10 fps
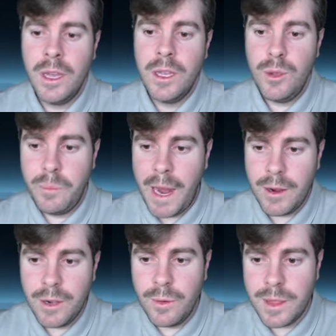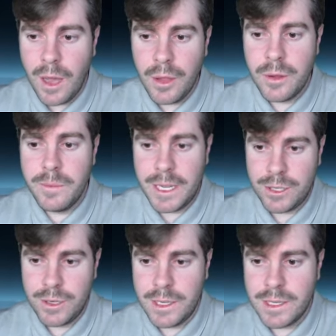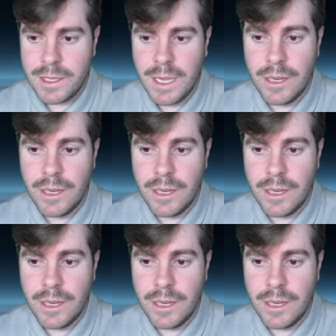You pair it with other metrics to